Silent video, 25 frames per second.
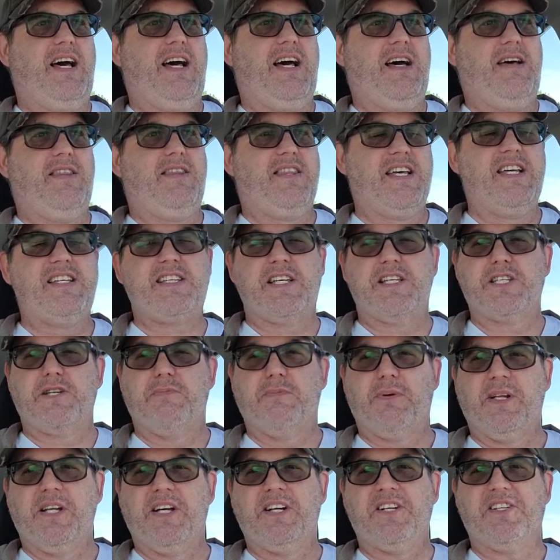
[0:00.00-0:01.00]
uh, this is a
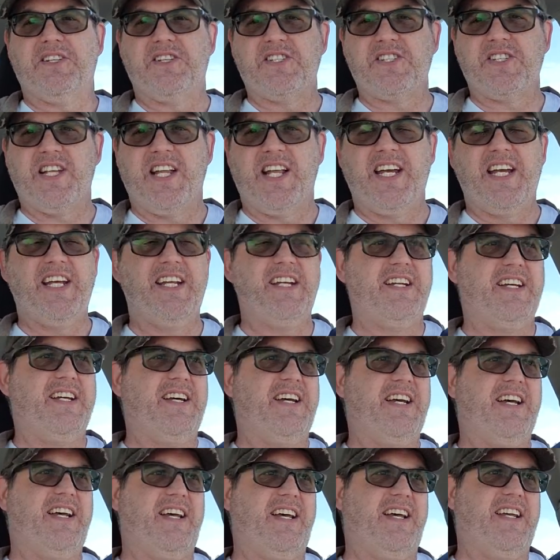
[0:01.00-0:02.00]
political slant
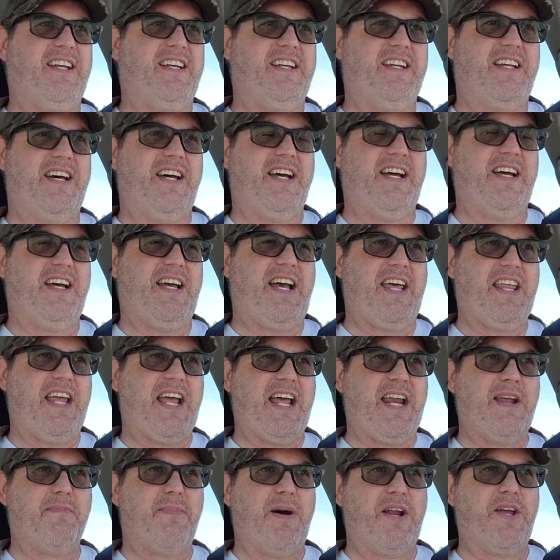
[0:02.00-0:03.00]
and uh, i
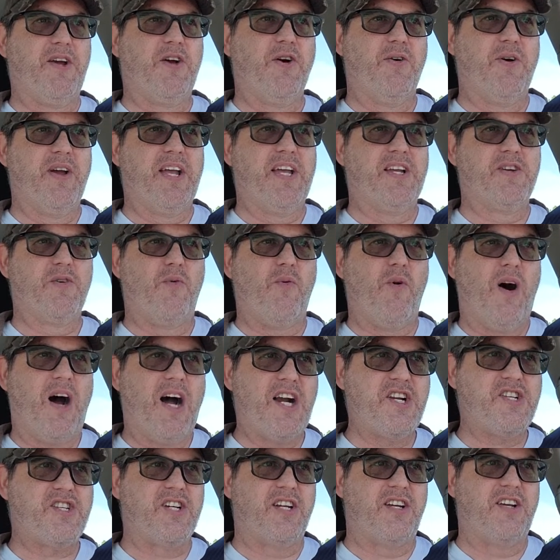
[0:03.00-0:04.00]
think anybody going in to
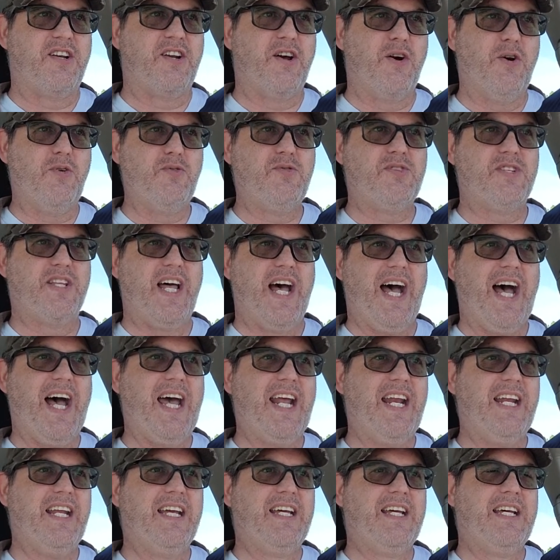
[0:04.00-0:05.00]
watch it knows
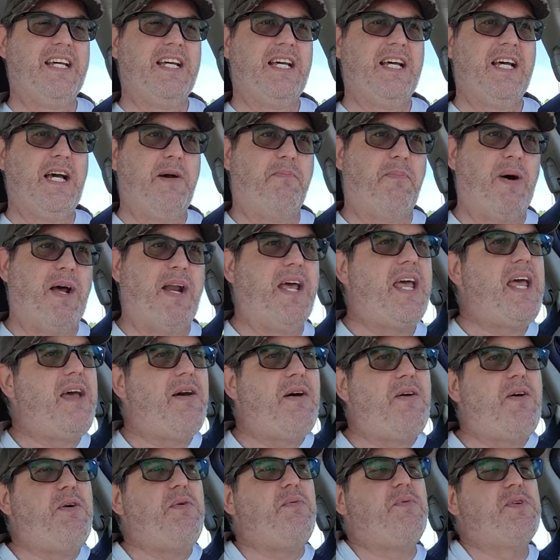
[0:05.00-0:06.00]
that but
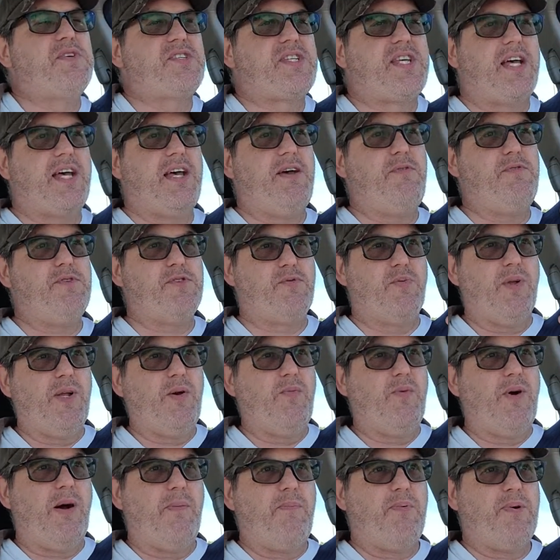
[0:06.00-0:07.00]
it, it was uh, it was really
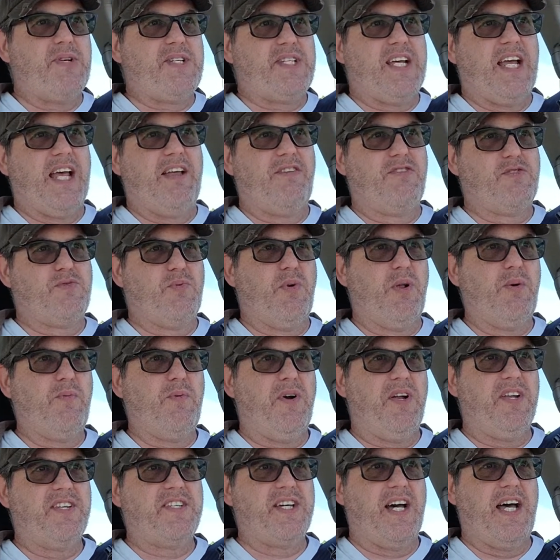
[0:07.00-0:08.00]
well put together it was really
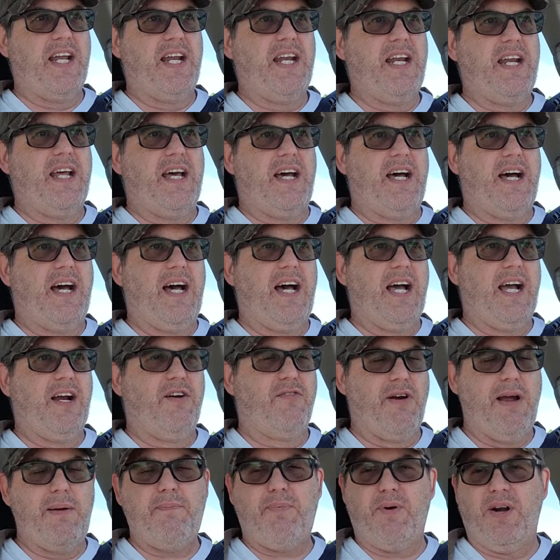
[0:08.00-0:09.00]
well done uh,
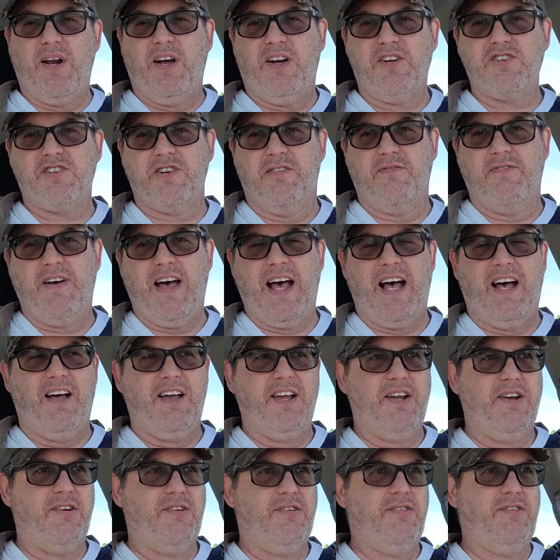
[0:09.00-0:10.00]
great production
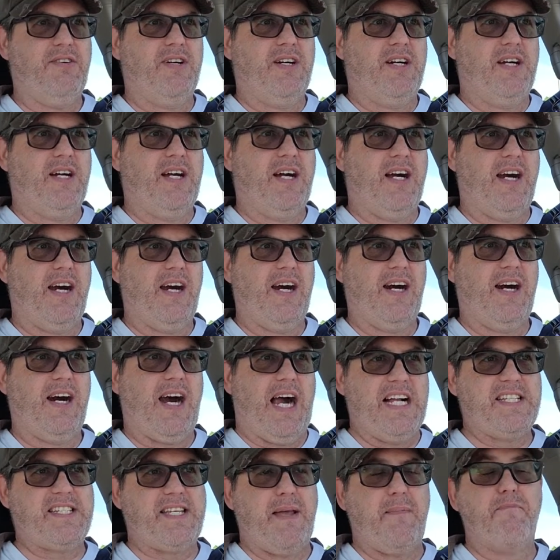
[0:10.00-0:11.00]
value uh,
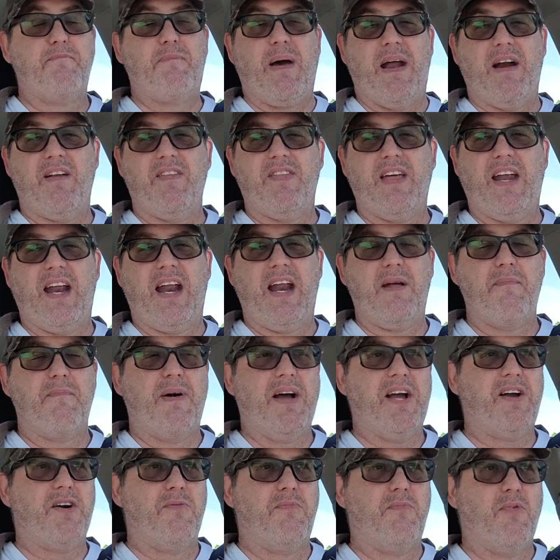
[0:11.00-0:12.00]
i'd say better than any
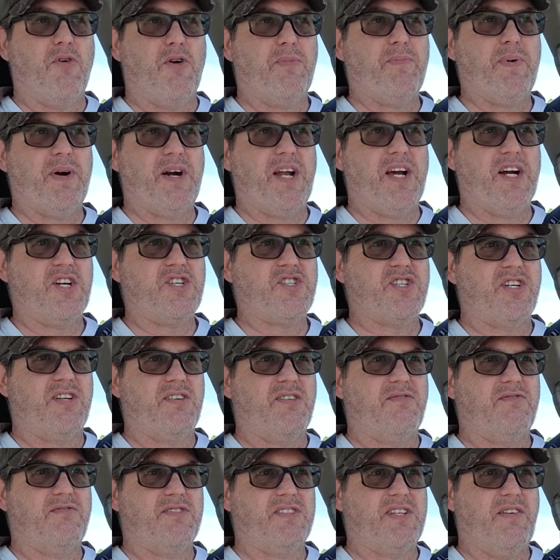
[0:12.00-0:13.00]
michael moore production
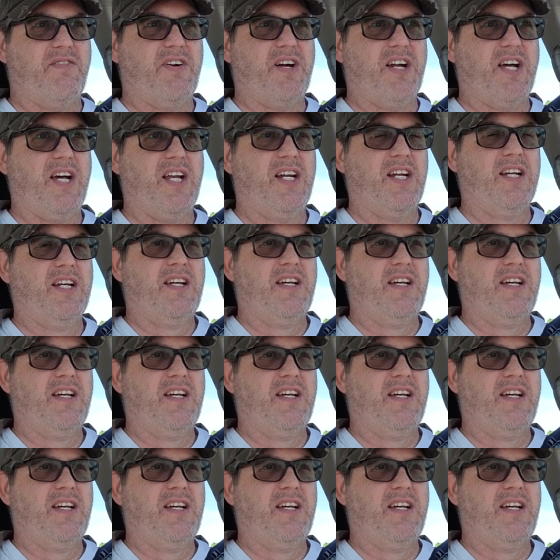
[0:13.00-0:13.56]
was ever done